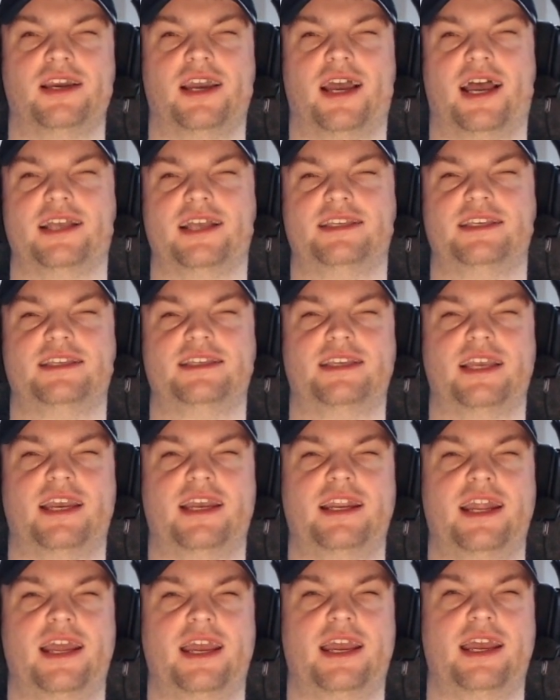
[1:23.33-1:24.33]
as is
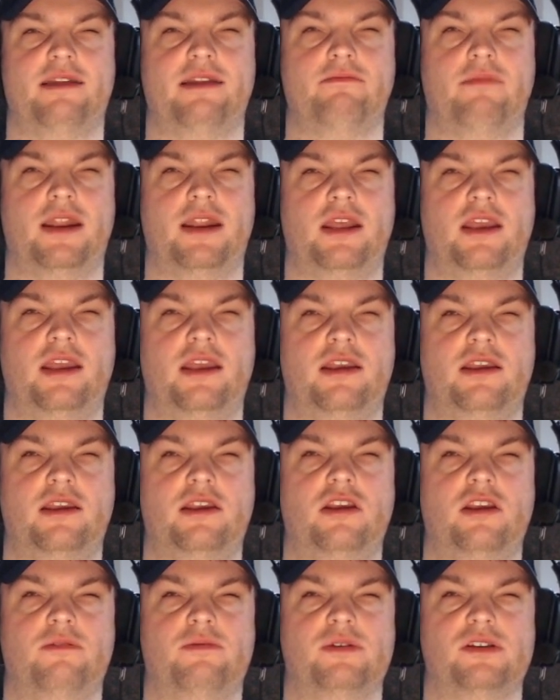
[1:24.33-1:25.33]
seen in many
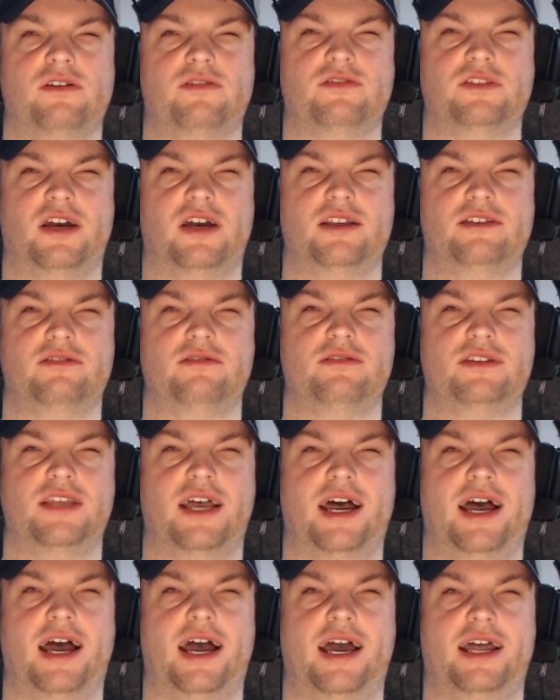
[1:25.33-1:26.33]
Ubisoft titles
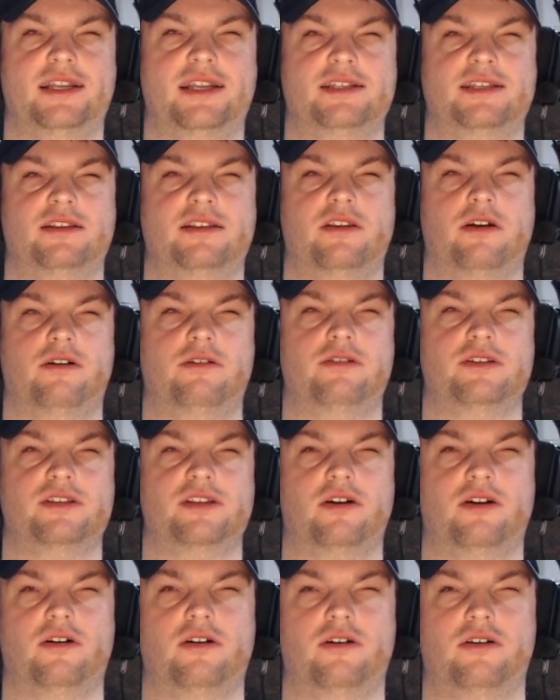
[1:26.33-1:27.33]
and those
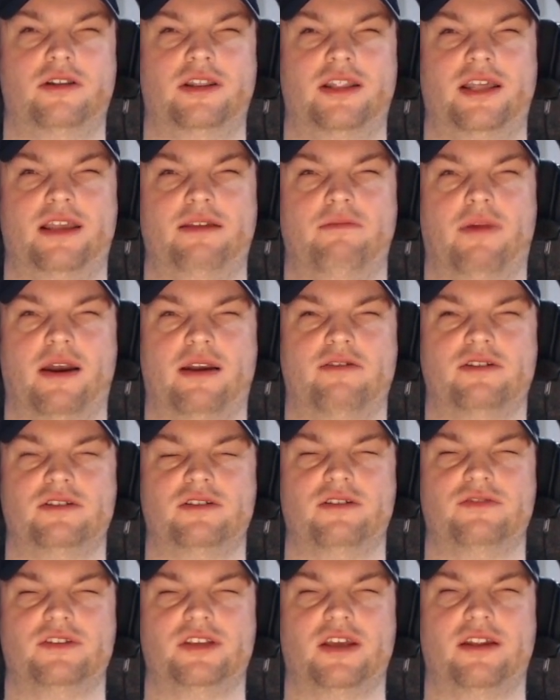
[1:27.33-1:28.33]
on the
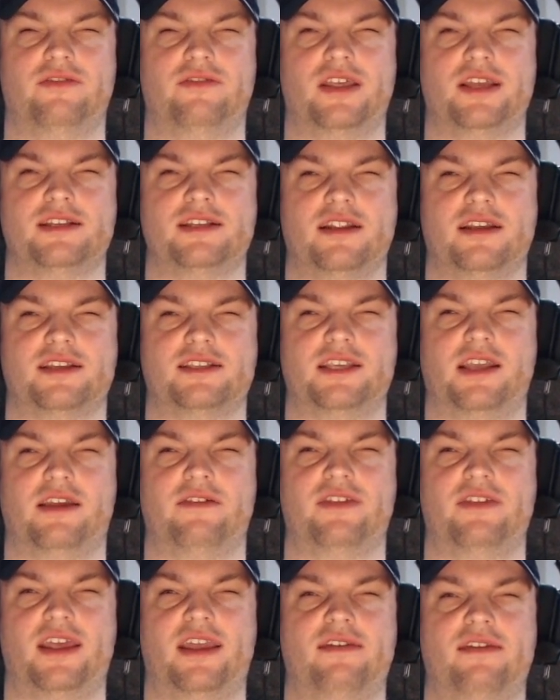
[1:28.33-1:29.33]
Microsoft side of things like Sea of
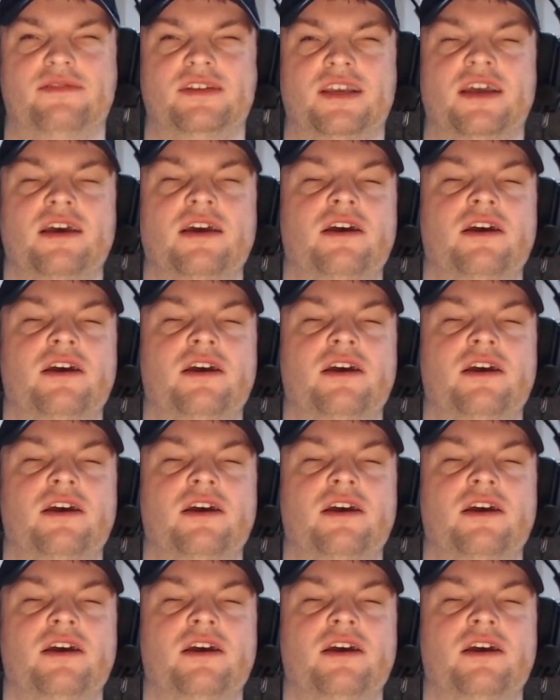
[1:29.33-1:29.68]
Thieves,